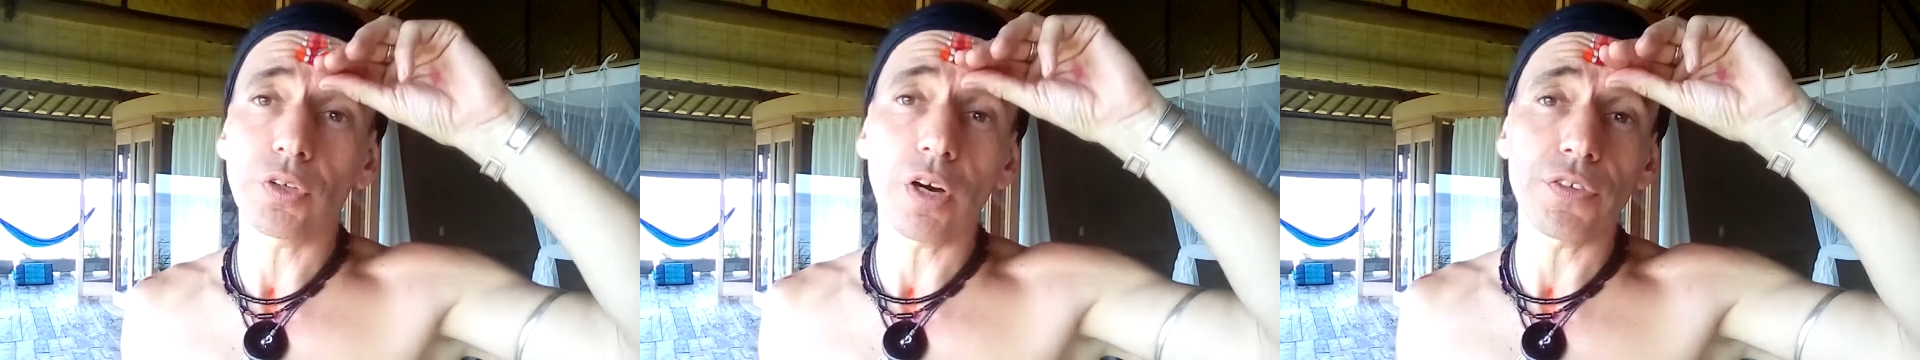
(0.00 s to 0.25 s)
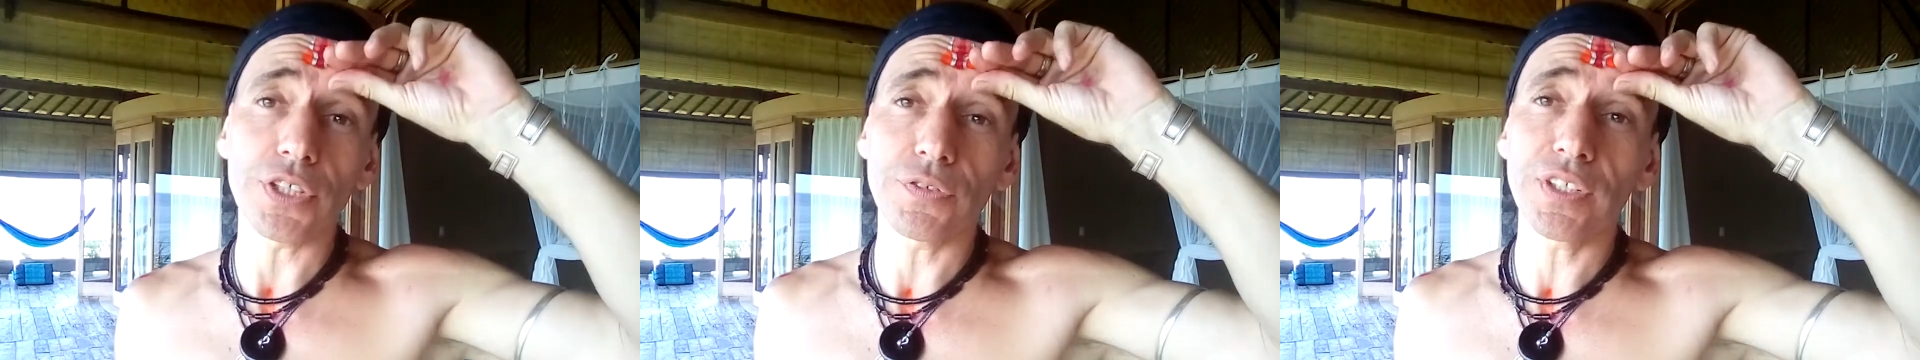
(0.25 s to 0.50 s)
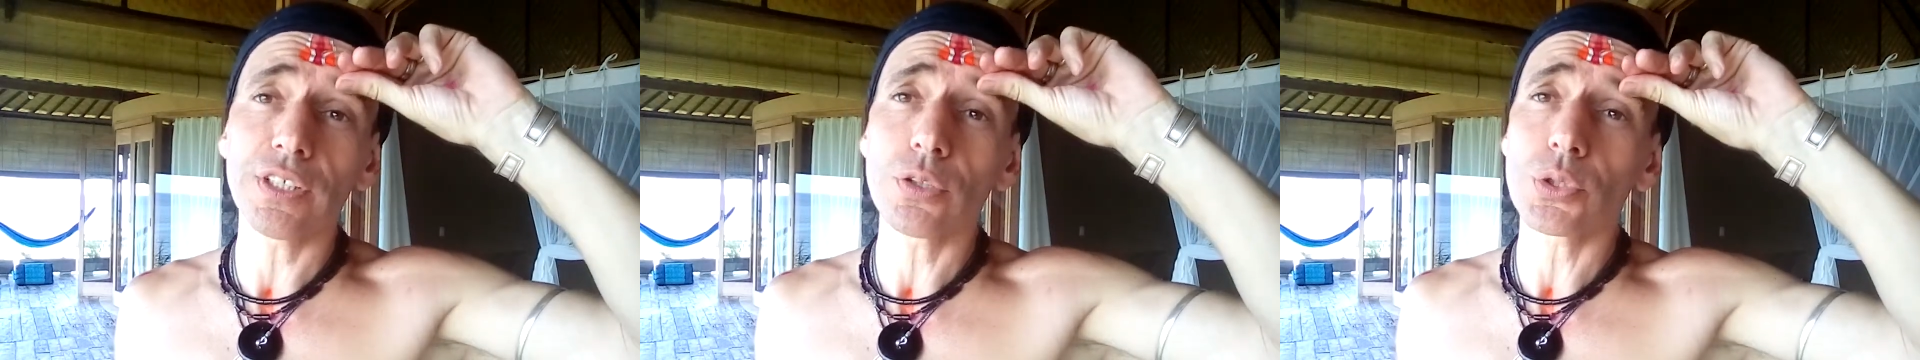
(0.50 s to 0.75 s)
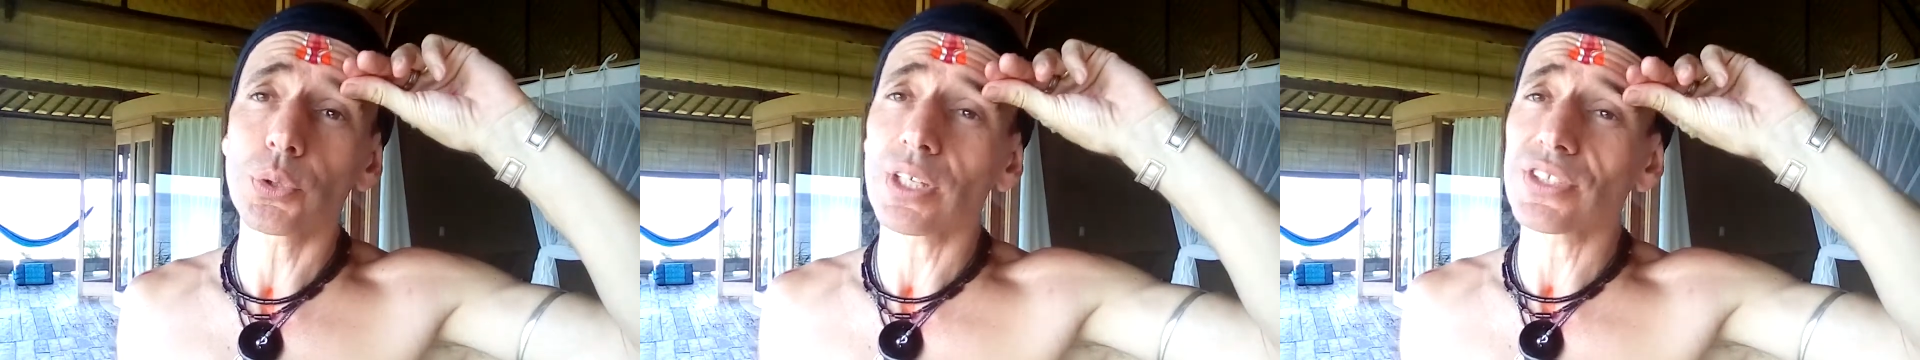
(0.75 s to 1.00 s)
of these
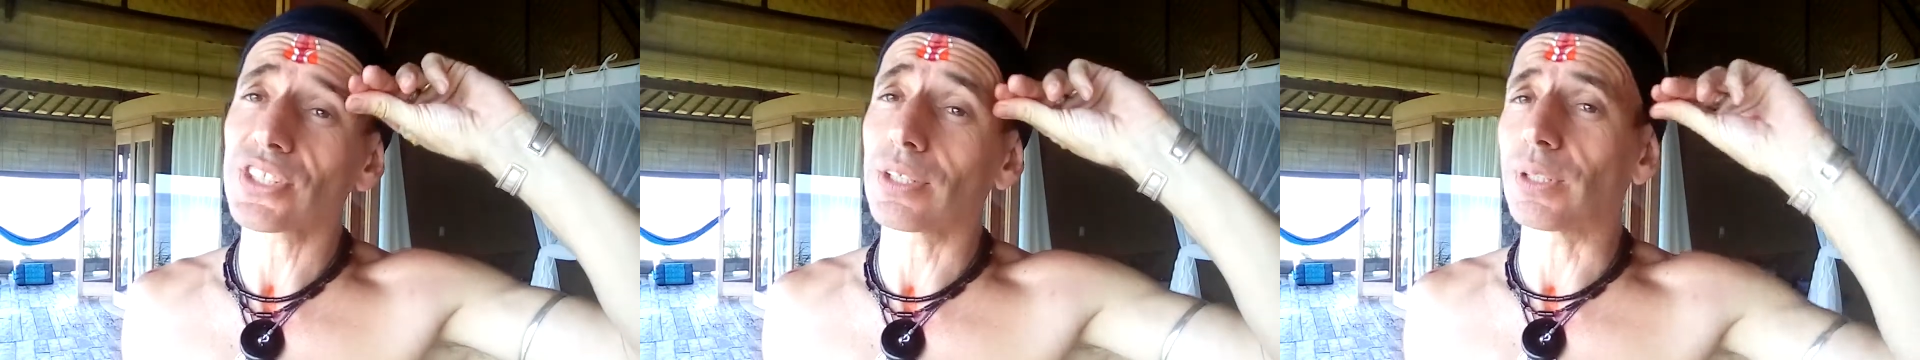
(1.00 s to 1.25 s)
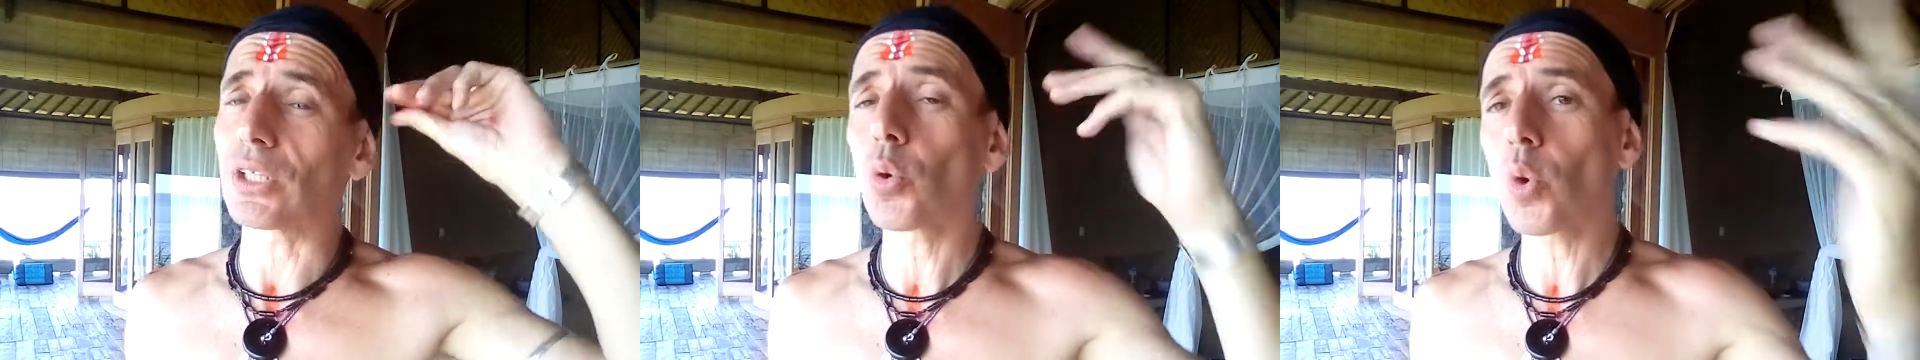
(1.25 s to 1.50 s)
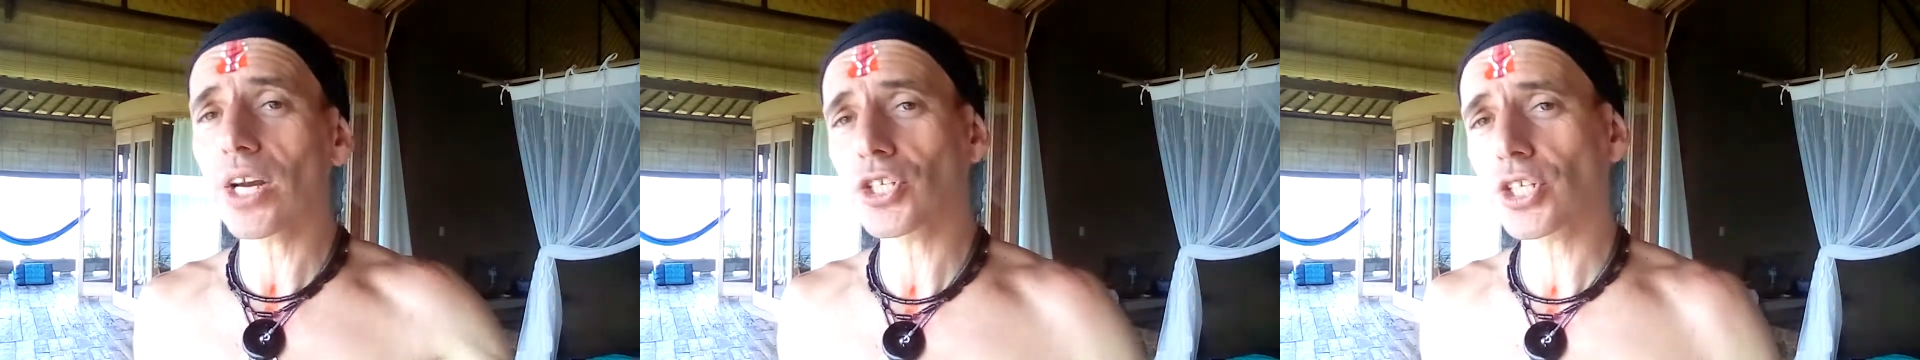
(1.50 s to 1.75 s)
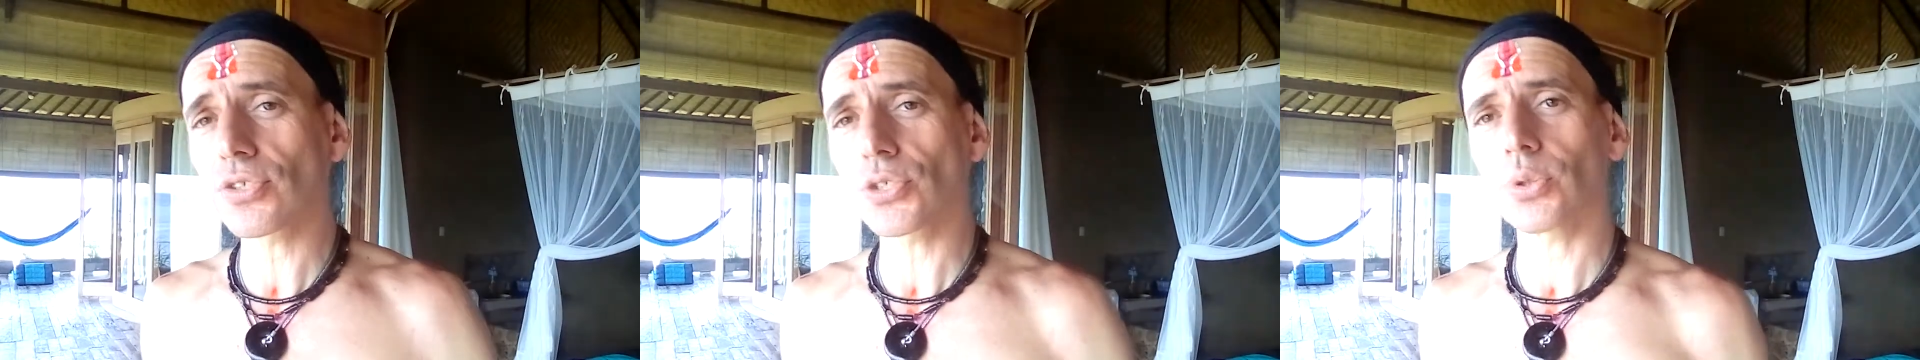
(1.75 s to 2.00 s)
videos, you can send me
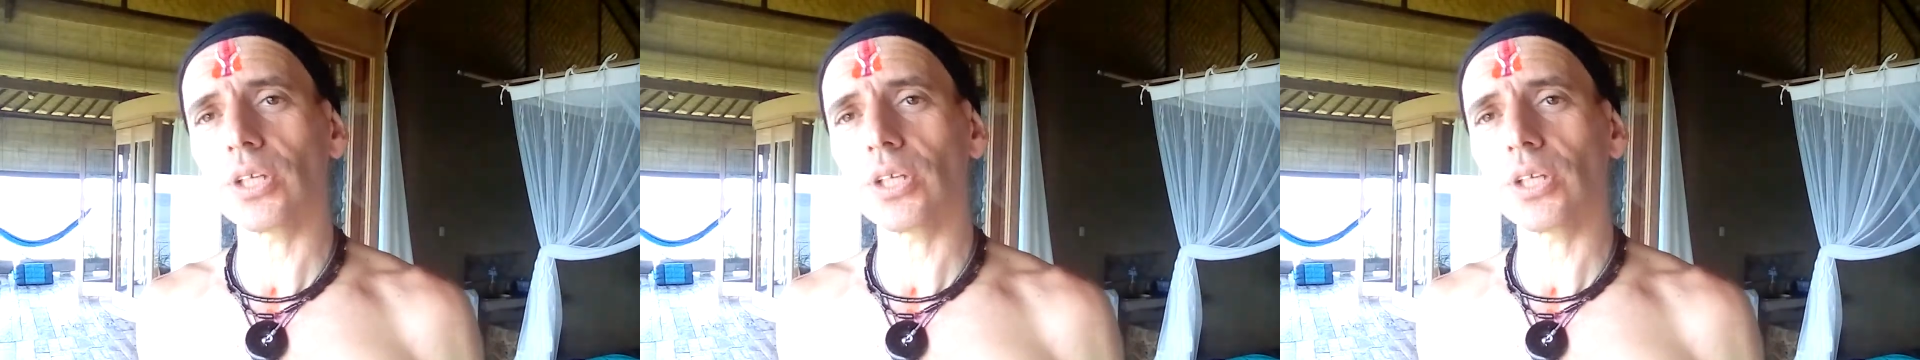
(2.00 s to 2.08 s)
questions,